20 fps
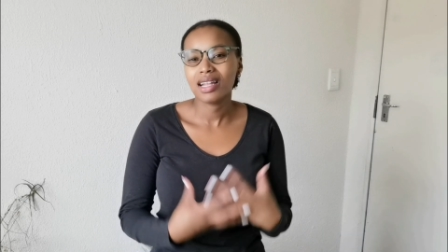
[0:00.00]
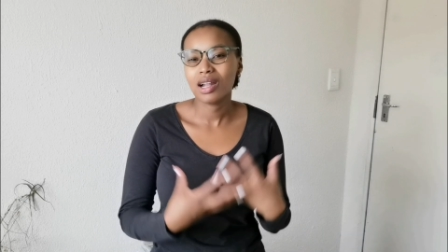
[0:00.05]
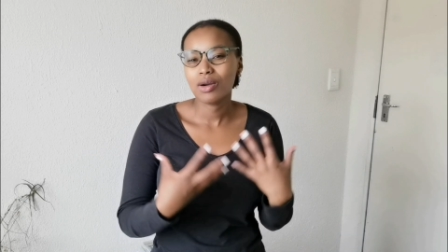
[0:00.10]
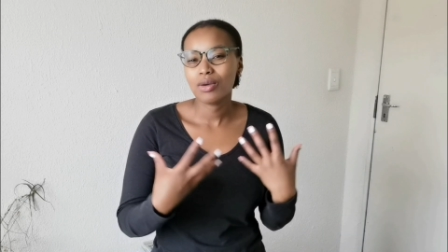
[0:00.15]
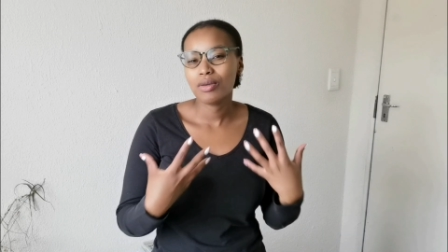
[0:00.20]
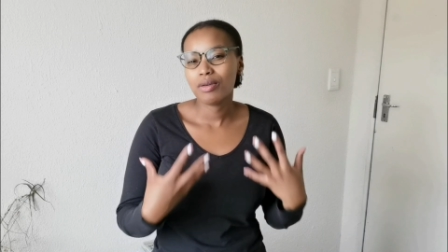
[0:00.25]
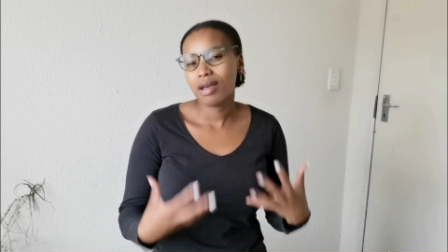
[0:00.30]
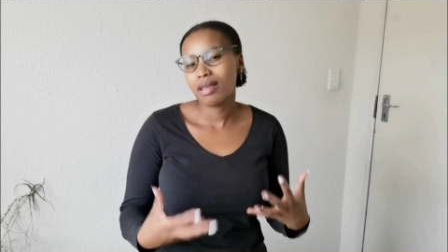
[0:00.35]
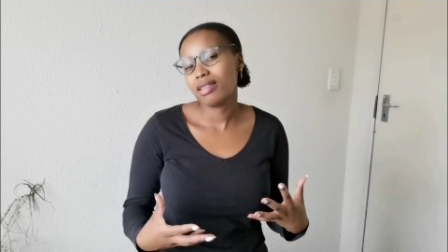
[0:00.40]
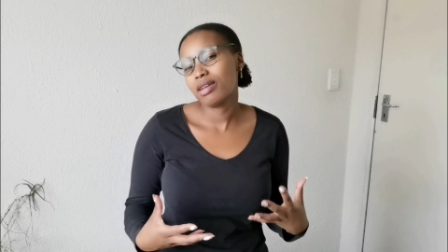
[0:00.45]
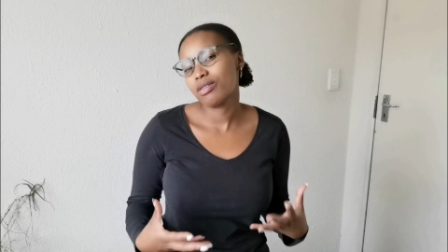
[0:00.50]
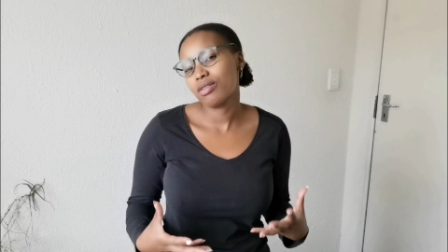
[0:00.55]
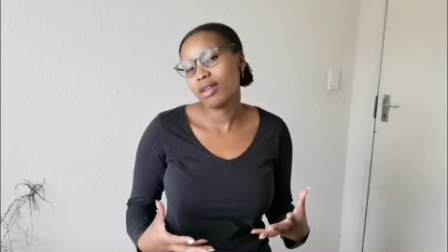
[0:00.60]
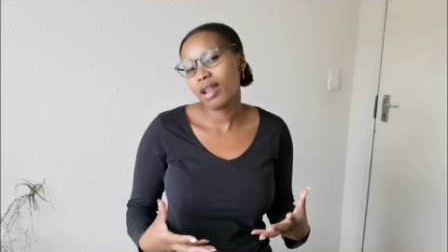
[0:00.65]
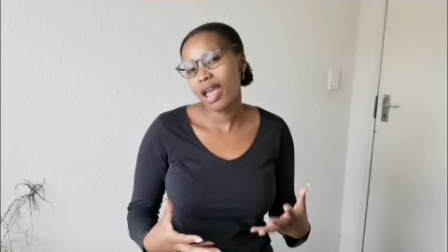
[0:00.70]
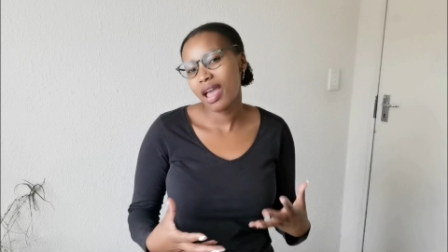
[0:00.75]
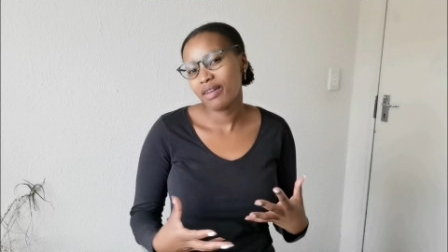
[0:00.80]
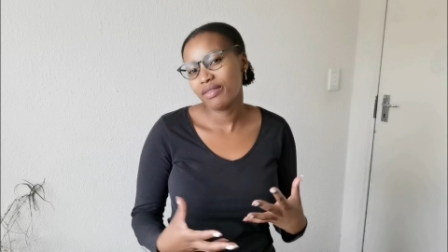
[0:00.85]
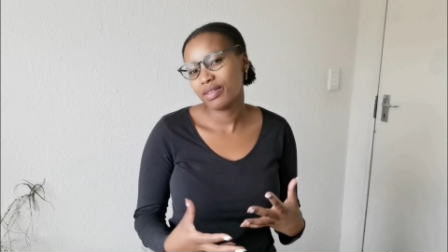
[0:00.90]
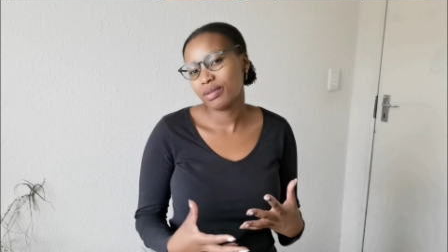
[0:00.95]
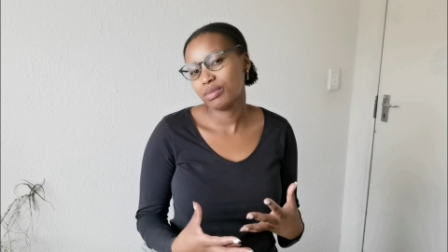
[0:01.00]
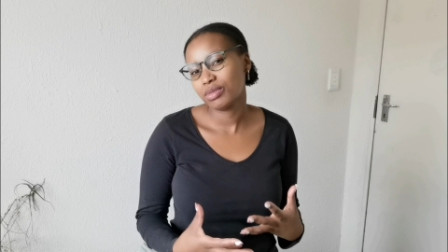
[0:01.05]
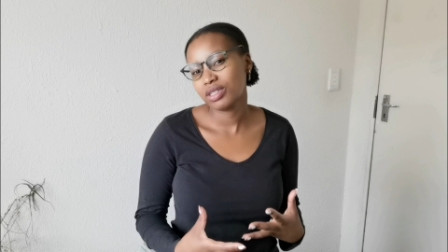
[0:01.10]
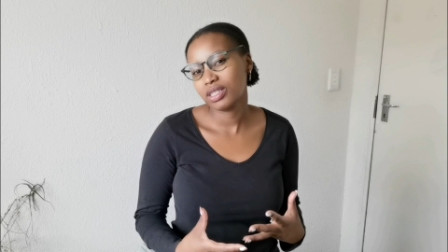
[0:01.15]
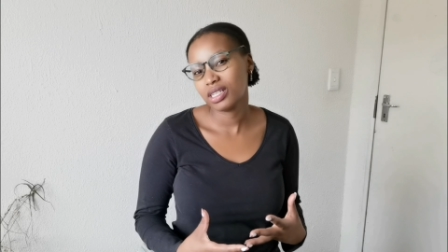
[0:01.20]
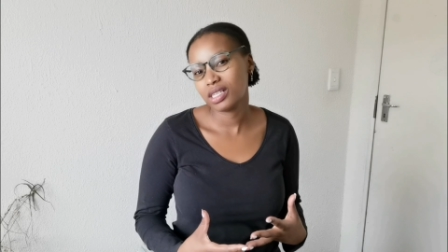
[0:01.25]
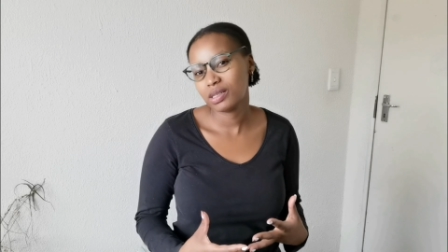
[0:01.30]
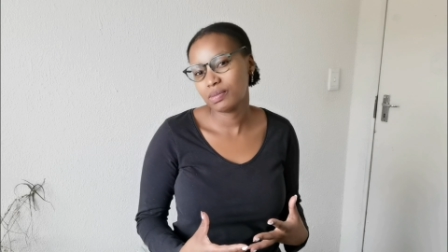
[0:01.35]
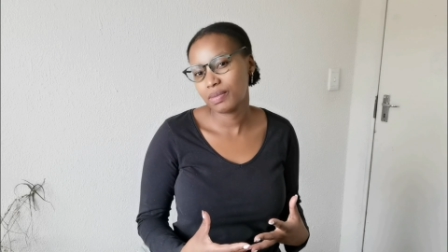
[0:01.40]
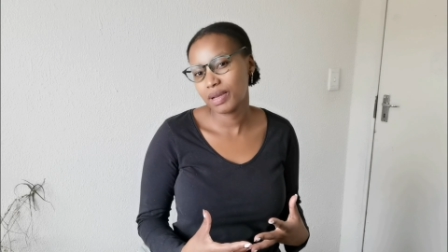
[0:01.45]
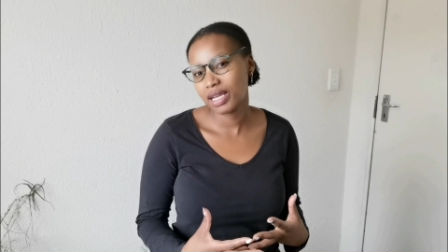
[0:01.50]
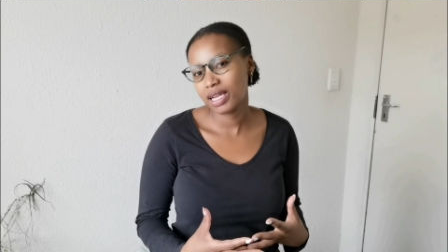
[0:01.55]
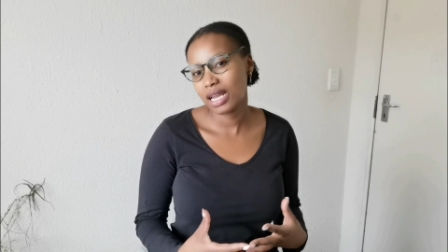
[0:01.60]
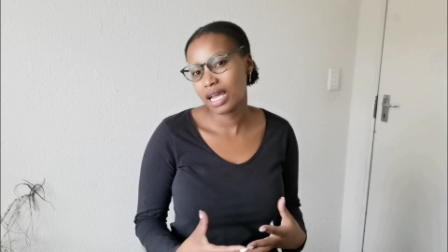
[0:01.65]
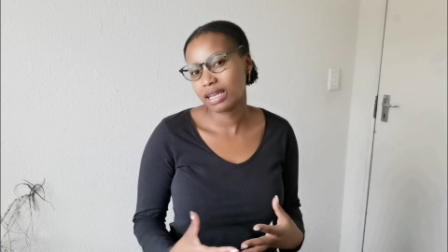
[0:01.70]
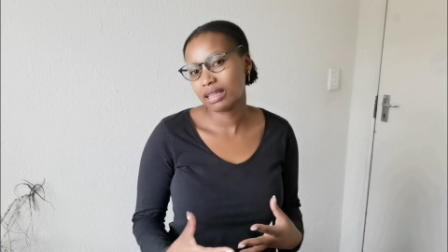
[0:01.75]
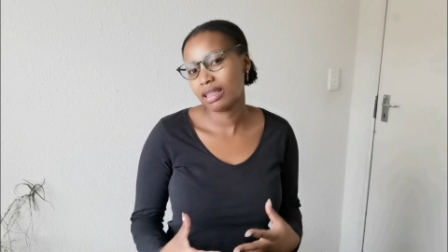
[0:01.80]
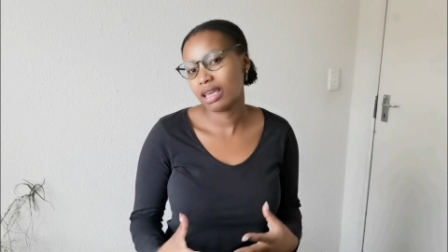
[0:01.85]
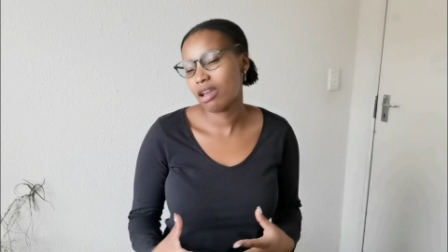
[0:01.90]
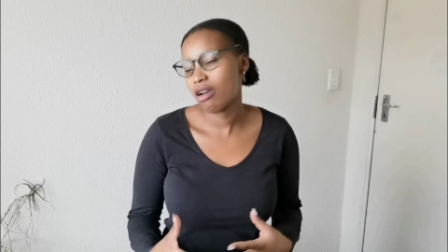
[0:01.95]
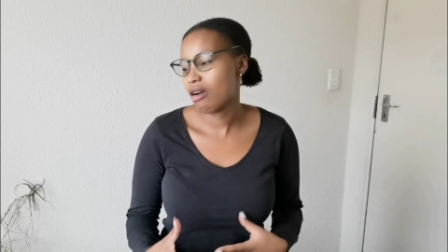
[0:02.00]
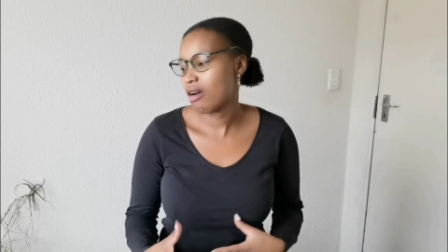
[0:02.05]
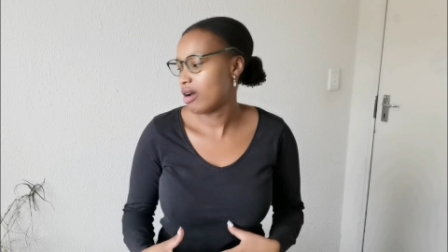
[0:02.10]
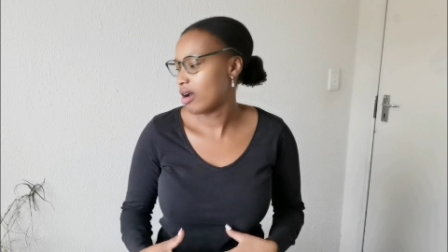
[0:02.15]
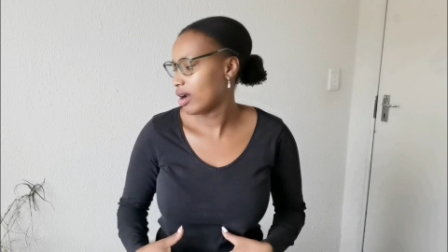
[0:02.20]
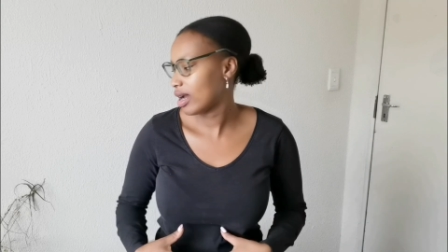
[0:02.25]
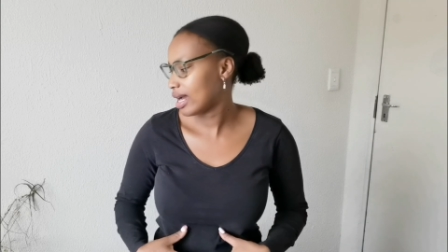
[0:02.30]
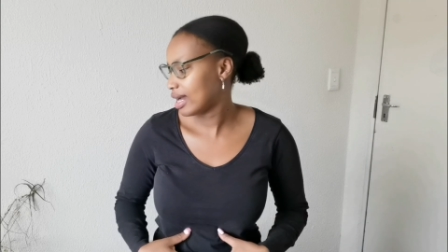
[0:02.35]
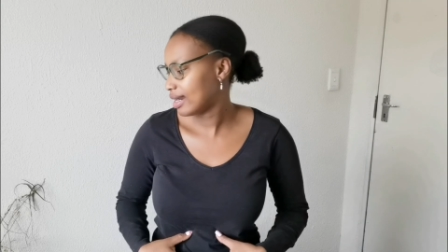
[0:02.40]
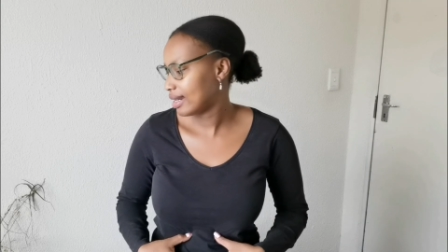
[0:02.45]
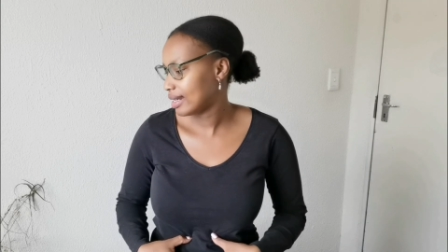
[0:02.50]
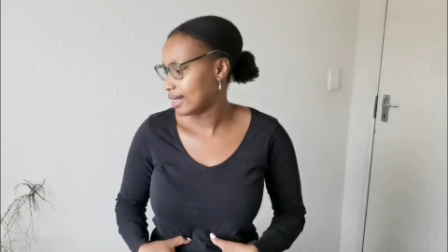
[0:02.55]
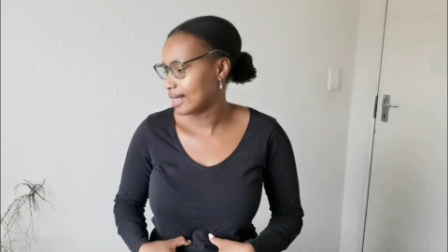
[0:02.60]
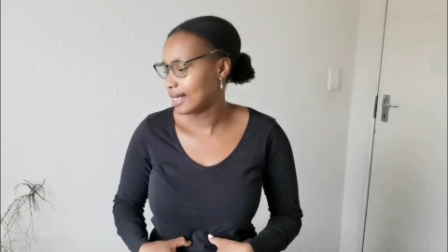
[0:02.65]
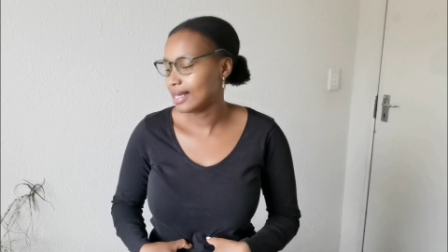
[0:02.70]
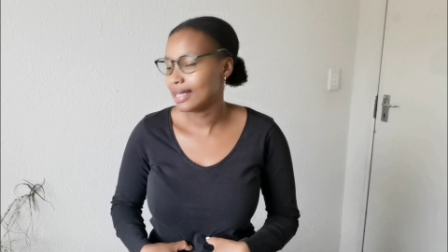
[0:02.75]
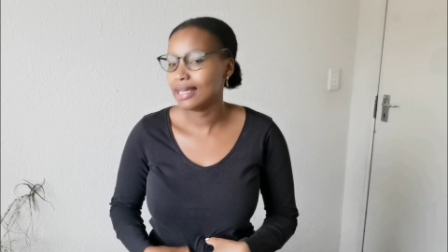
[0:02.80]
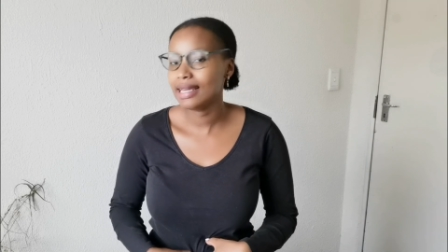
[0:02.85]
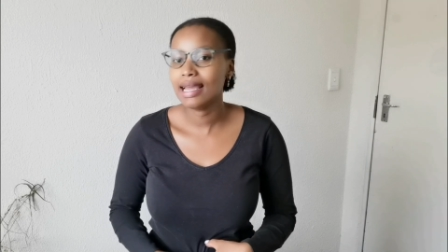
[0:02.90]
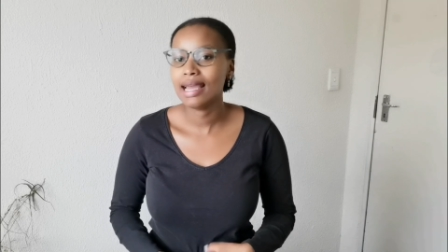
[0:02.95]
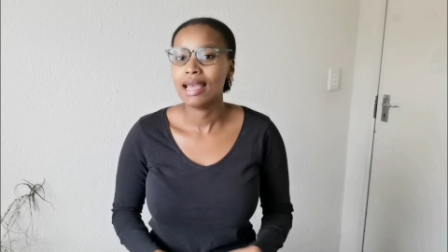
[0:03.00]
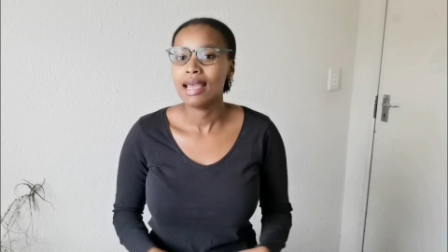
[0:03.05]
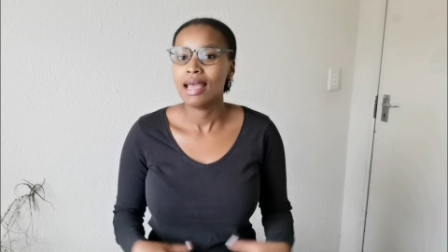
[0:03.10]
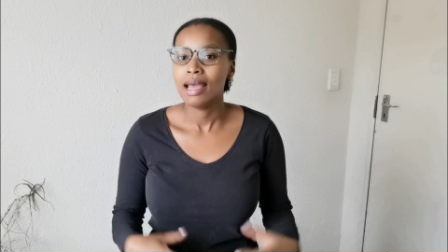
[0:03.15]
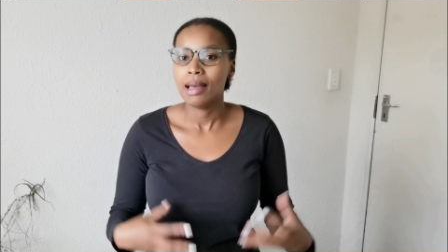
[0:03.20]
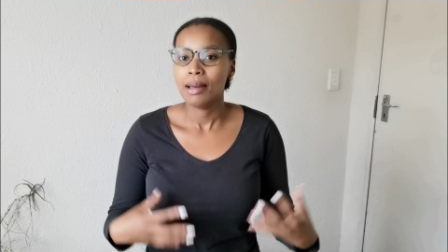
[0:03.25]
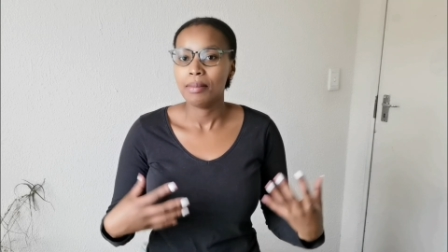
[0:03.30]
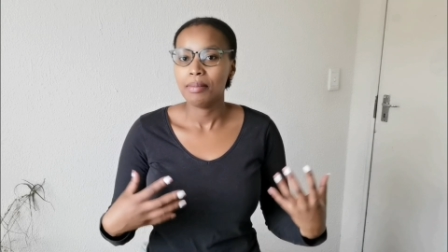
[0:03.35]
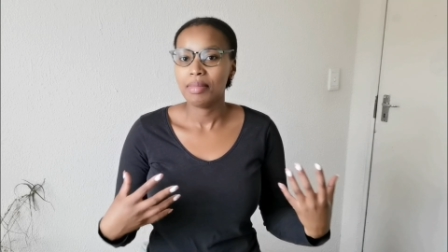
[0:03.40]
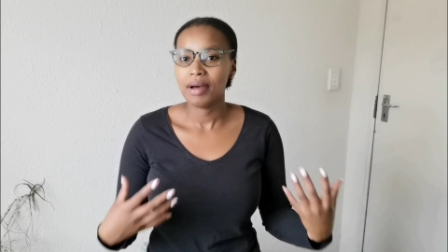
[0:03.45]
that I would rather not have them on display like they are apparently.